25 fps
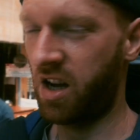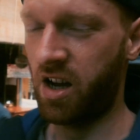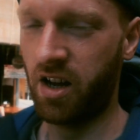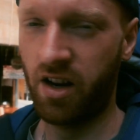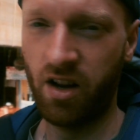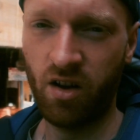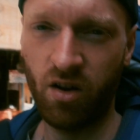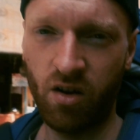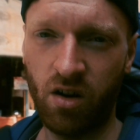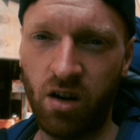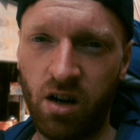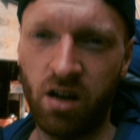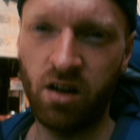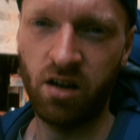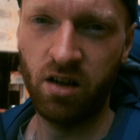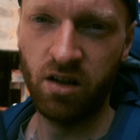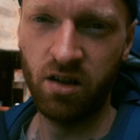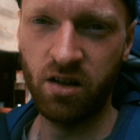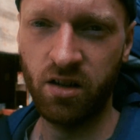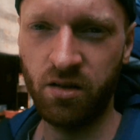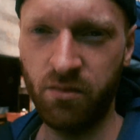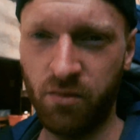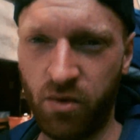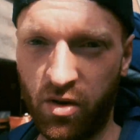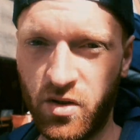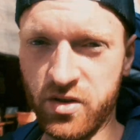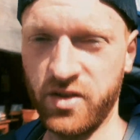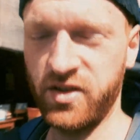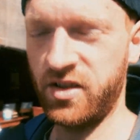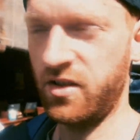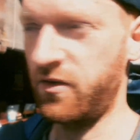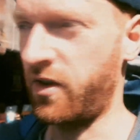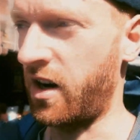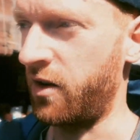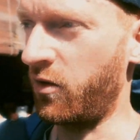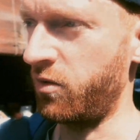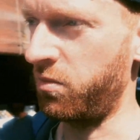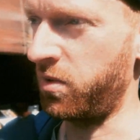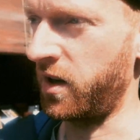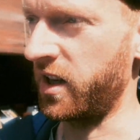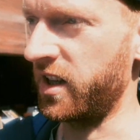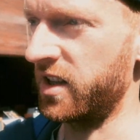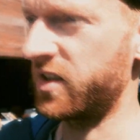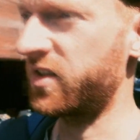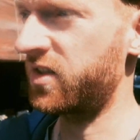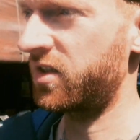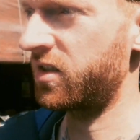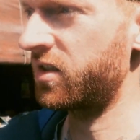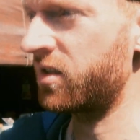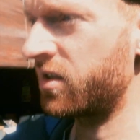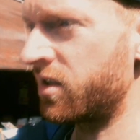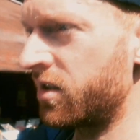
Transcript: at our most favorite place.